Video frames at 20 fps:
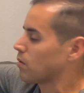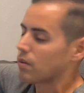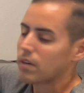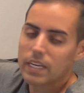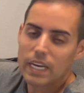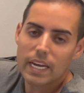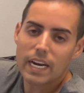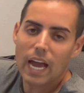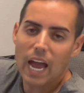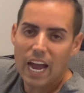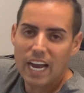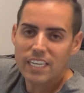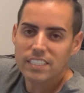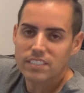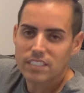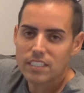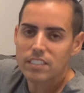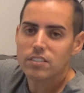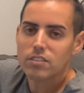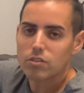get
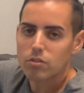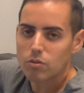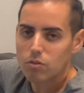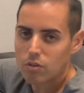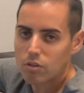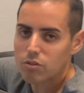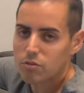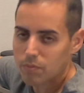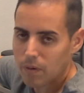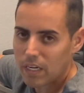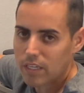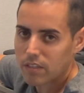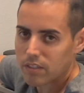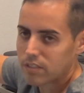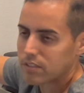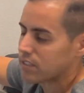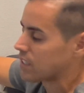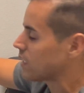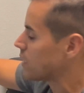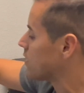access to those
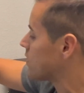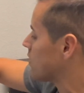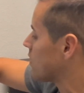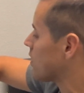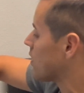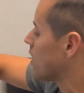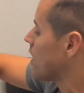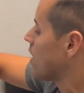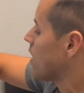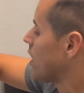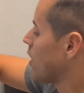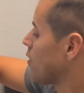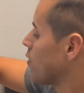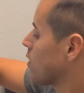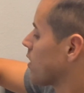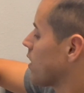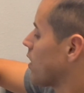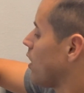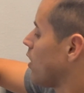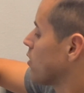records easier. Now you
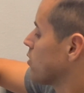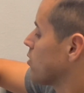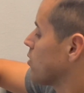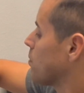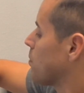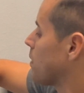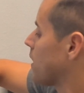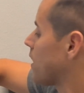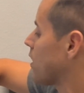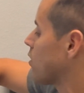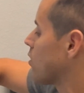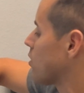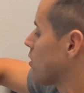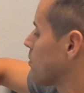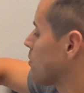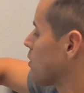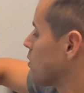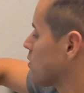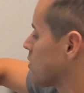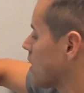can also play your
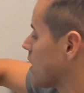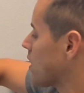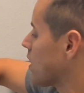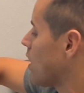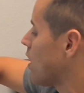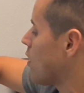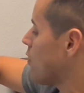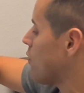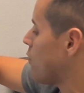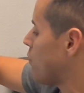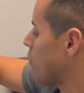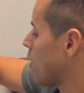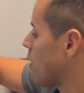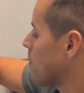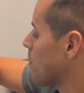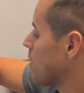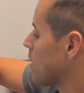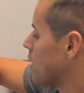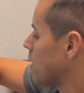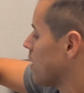music
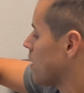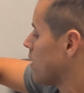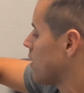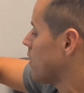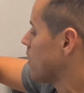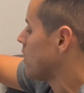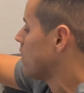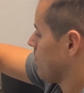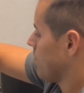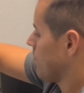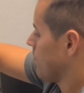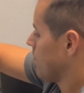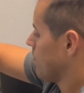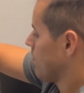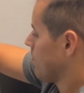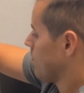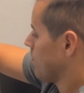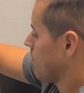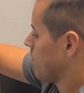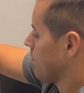from here.
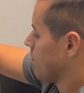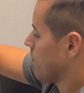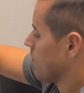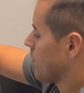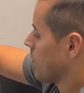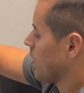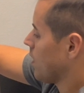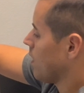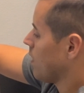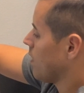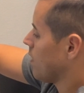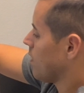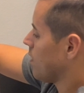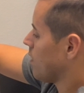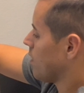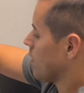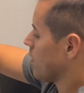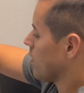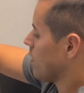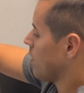
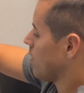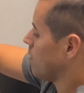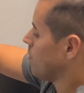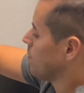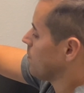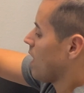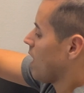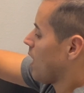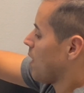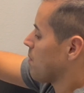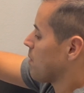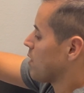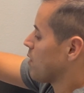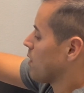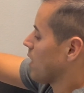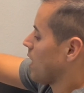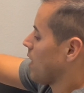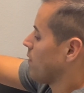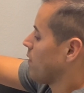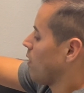There you go. I mean,
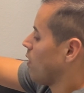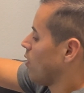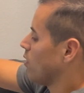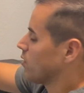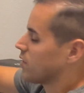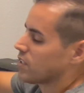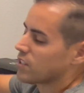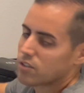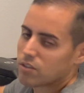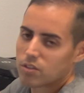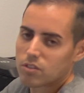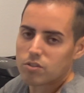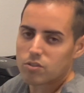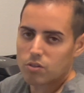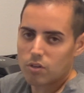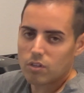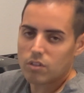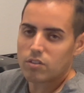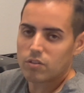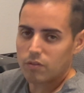you have all these
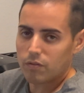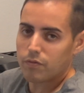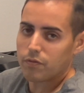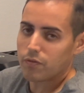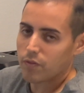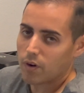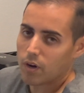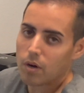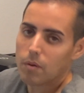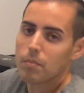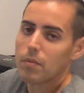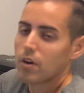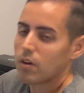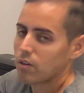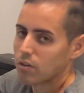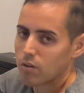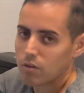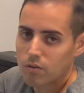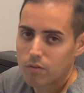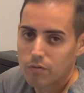controls from
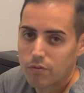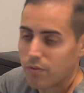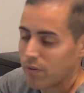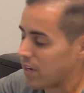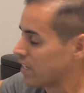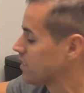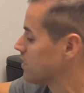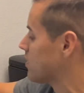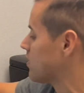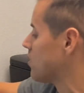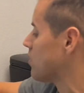your wrist,